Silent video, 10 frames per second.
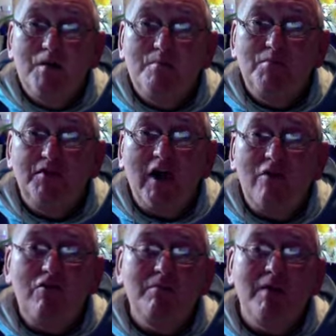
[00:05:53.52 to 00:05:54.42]
But I
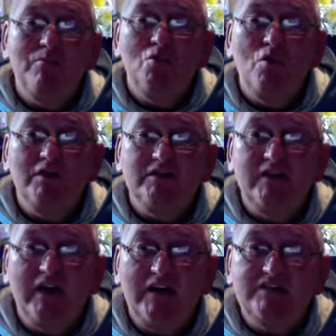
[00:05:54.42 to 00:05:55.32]
remember one
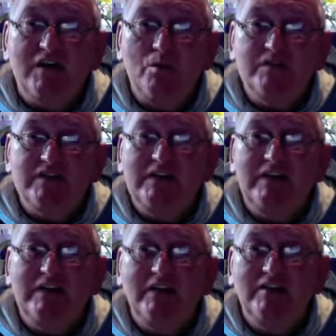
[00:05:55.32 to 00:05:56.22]
day as I was
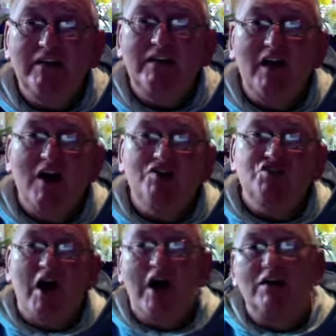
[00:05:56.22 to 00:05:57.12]
cleaning the
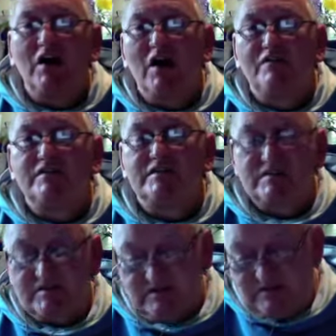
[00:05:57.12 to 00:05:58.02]
large aga
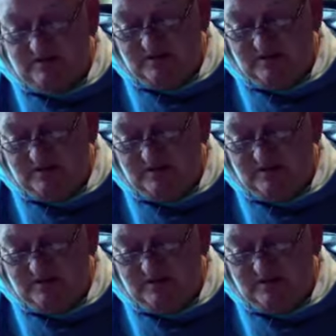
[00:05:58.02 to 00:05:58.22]
ovens,